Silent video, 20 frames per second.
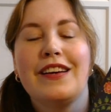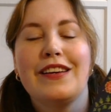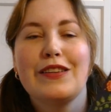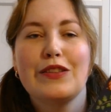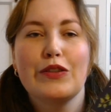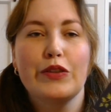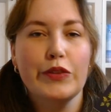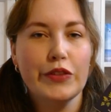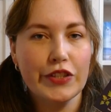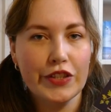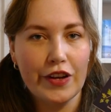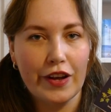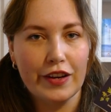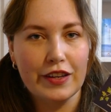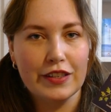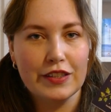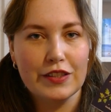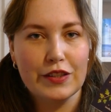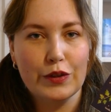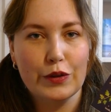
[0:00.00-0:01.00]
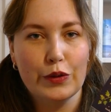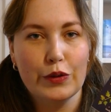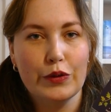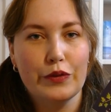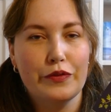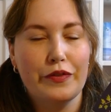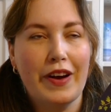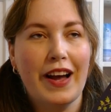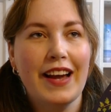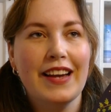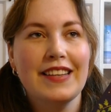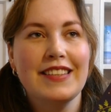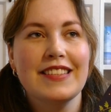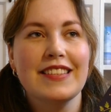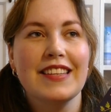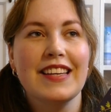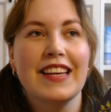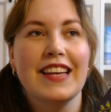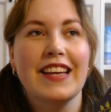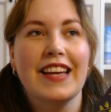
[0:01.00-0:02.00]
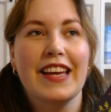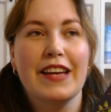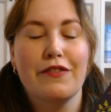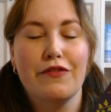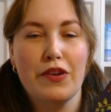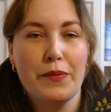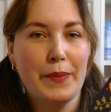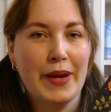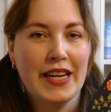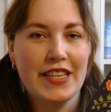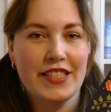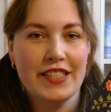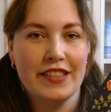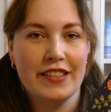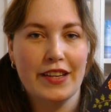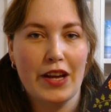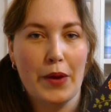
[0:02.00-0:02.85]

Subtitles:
two scholars who find information